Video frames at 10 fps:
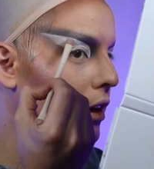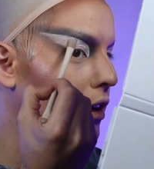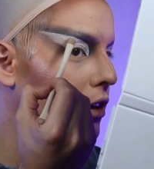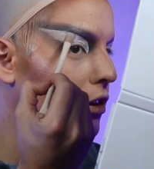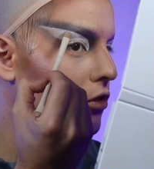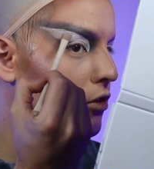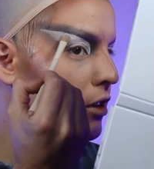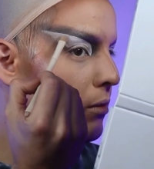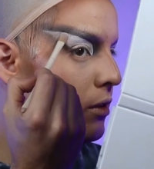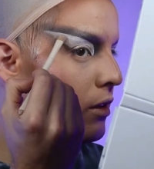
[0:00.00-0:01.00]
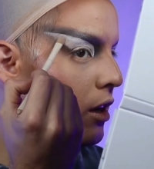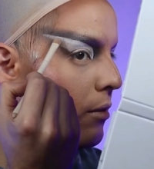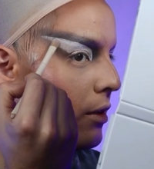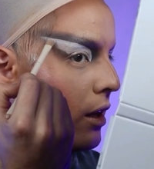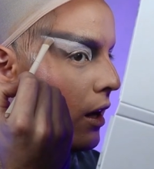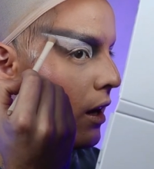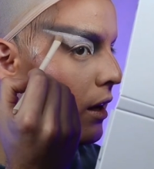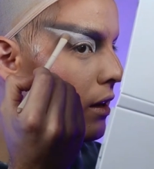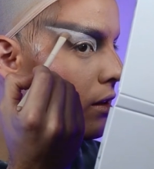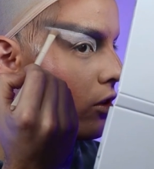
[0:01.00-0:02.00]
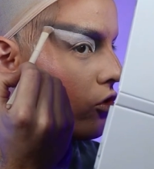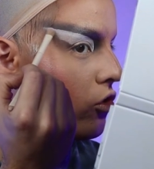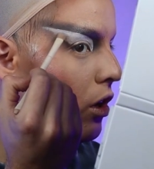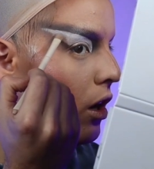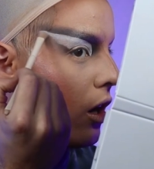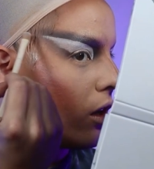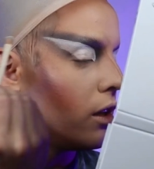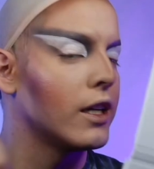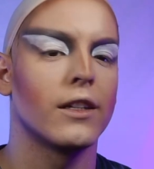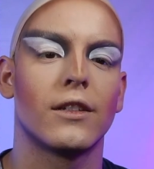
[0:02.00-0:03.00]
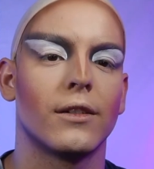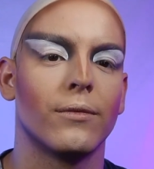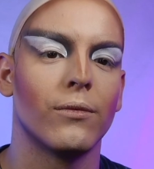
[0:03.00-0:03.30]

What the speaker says: and she was coming as chocolate,